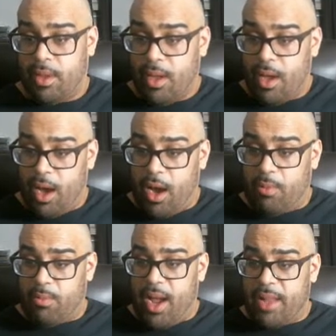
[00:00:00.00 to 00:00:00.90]

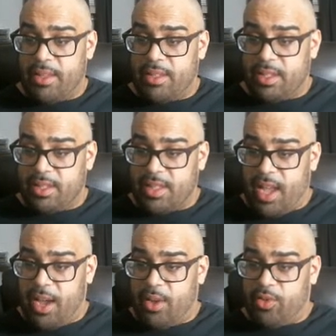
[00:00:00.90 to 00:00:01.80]
Rollins and
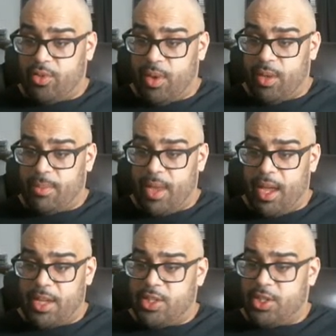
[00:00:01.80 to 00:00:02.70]
Styles, great
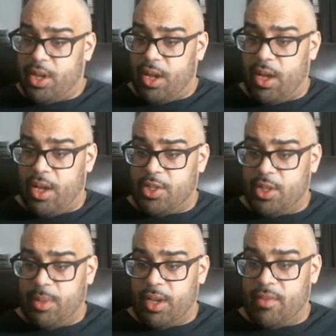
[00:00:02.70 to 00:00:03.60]
match. Should
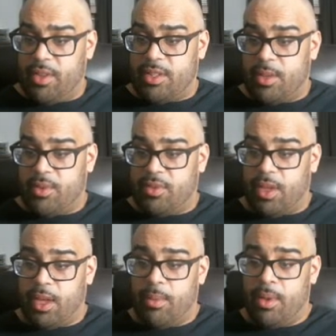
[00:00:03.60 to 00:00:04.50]
main event
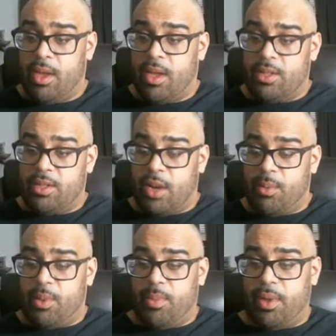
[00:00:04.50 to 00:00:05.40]
SummerSlam. Start with
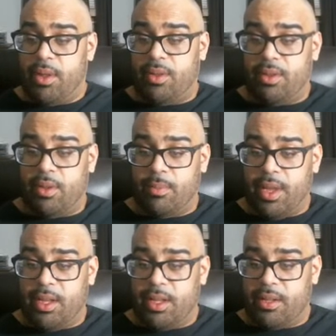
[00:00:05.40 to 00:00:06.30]
the build till
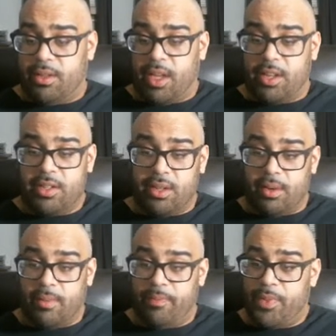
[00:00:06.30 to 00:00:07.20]
Mania till next year.
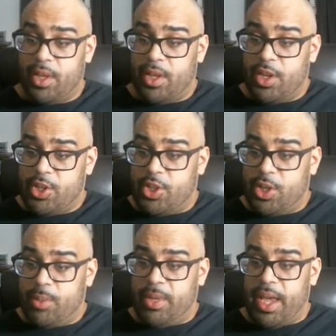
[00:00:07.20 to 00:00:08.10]

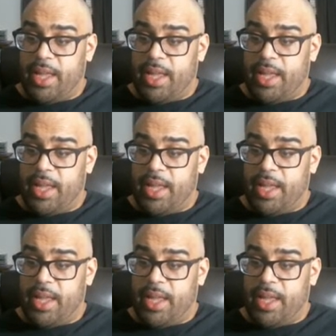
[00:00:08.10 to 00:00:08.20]
Should be at